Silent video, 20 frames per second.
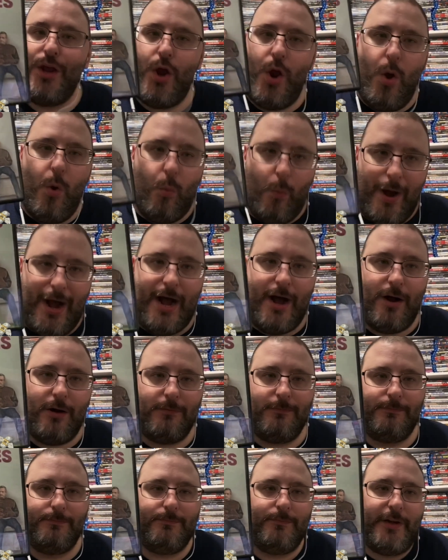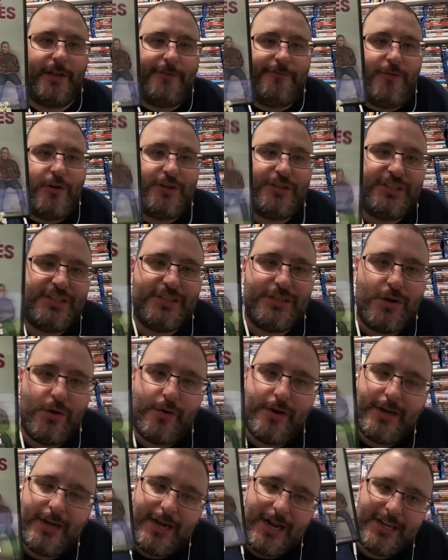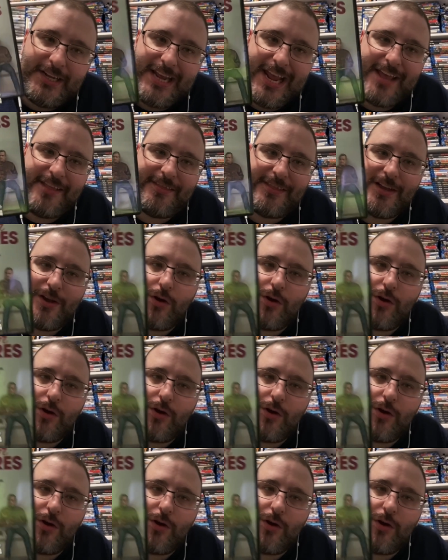wow, my voice is going and I can't think of